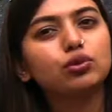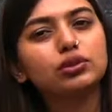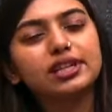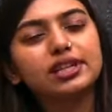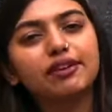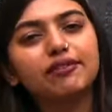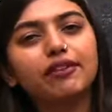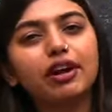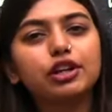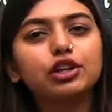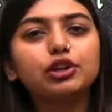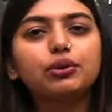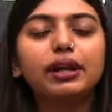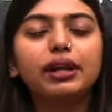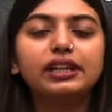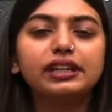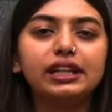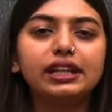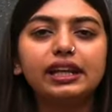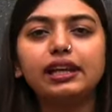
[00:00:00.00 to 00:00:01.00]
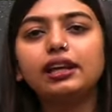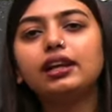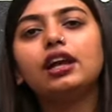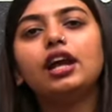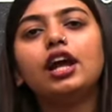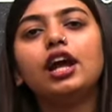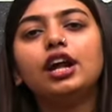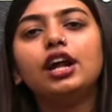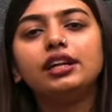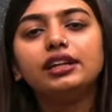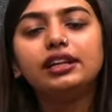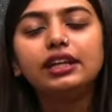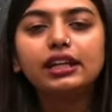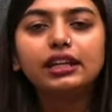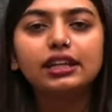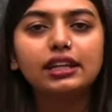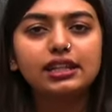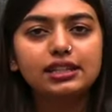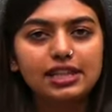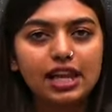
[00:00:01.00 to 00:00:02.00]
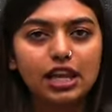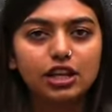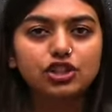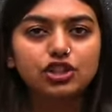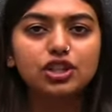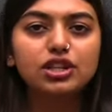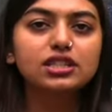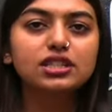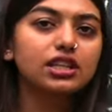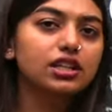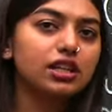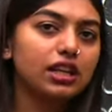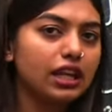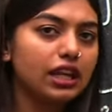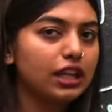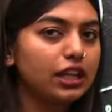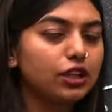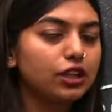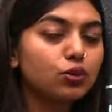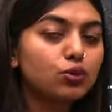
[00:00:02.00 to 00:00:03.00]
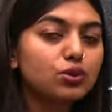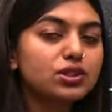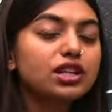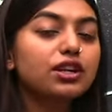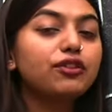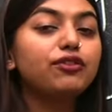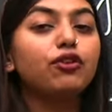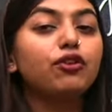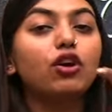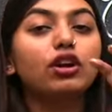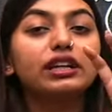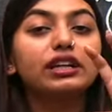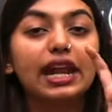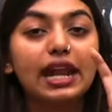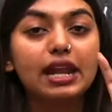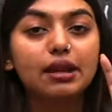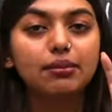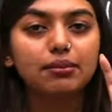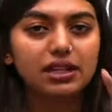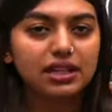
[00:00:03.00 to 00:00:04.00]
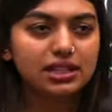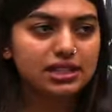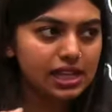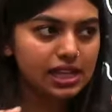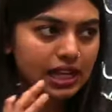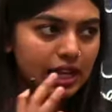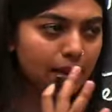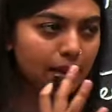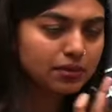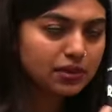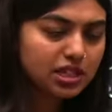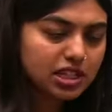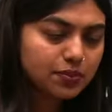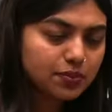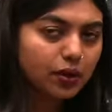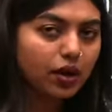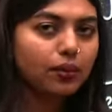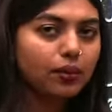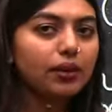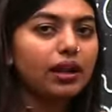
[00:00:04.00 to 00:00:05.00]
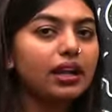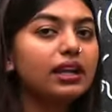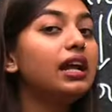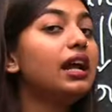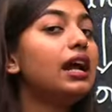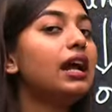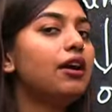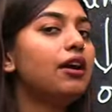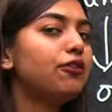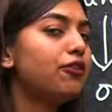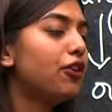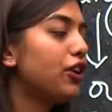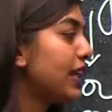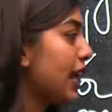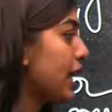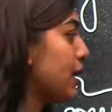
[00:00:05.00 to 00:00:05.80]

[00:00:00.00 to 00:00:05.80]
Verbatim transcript: to say 120 degrees Celsius. He used it for 10 minutes. He kept the sperm for